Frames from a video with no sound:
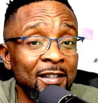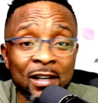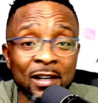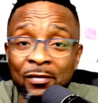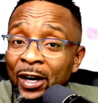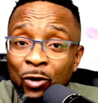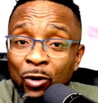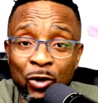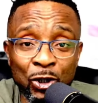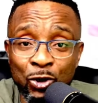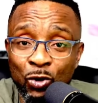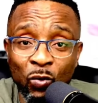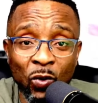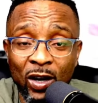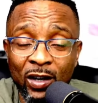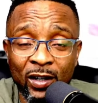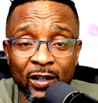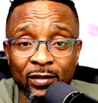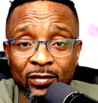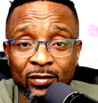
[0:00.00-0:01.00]
going to
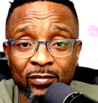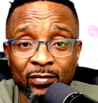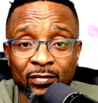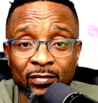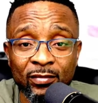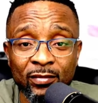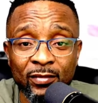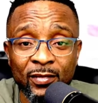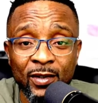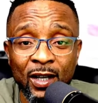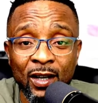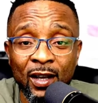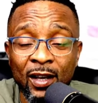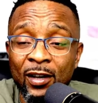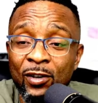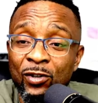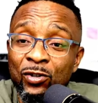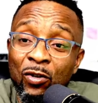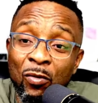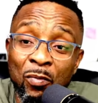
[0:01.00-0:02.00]
work.
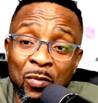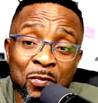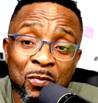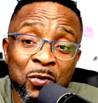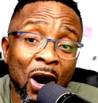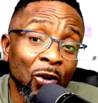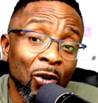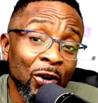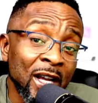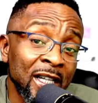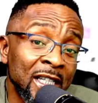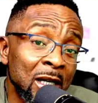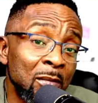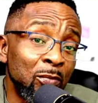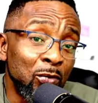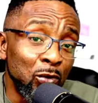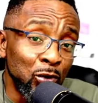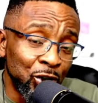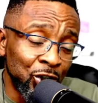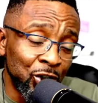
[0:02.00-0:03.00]
So people are already
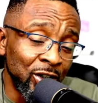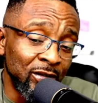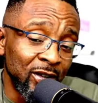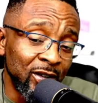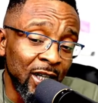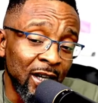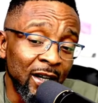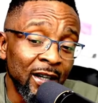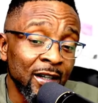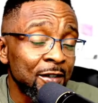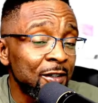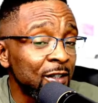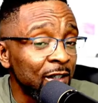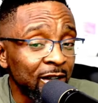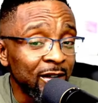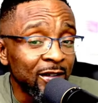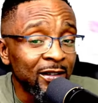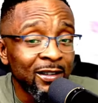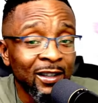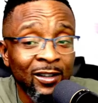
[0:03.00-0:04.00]
pushing that, listen,
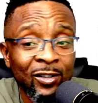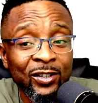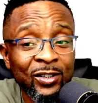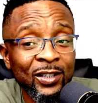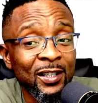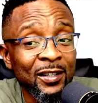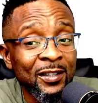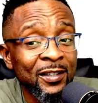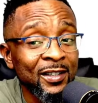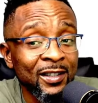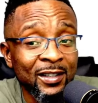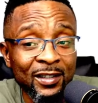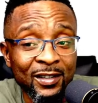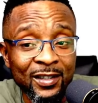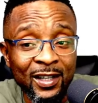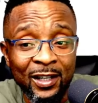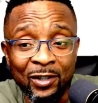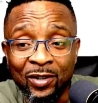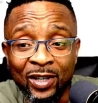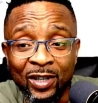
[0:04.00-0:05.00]
all these things
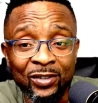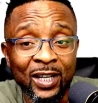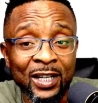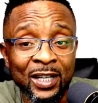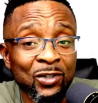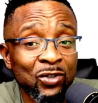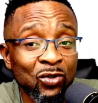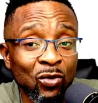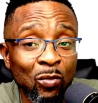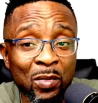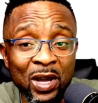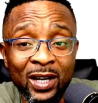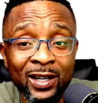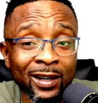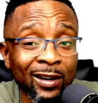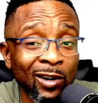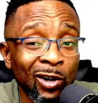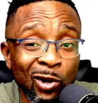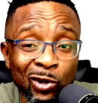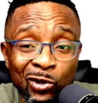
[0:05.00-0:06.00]
that you are trying to make
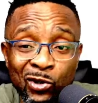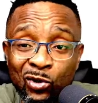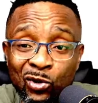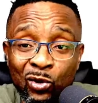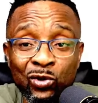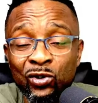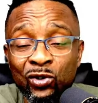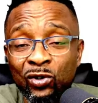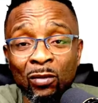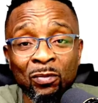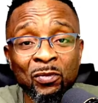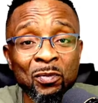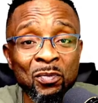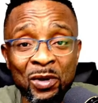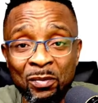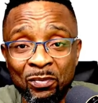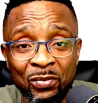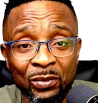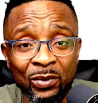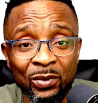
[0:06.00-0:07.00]
laws to stop
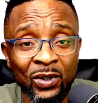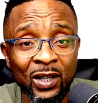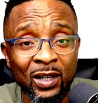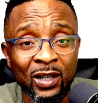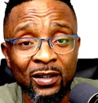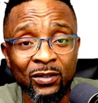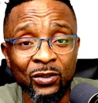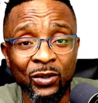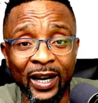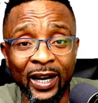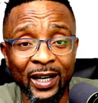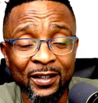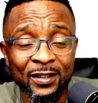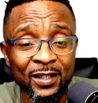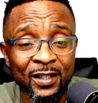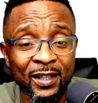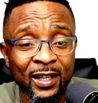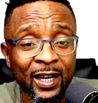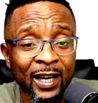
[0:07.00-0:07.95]
people, right?